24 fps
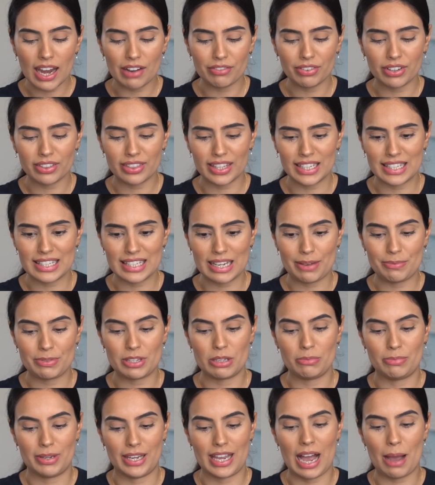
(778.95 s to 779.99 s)
Everything seems
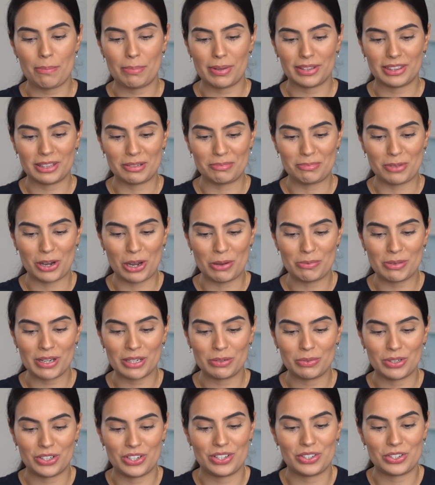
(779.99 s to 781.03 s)
to be up at the moment,
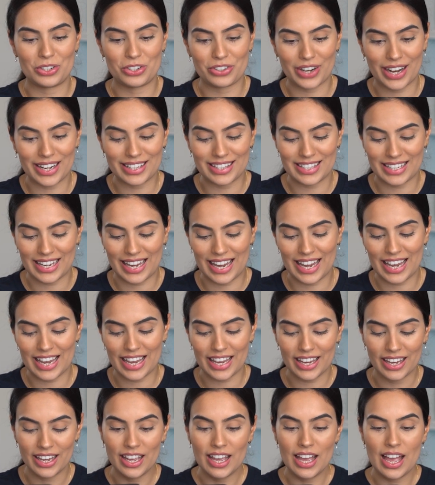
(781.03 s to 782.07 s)
which is great to
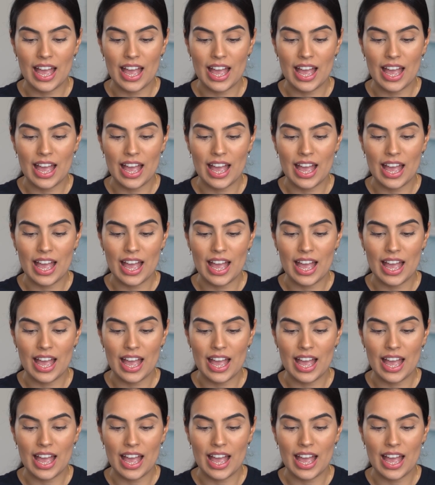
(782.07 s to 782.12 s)
hear.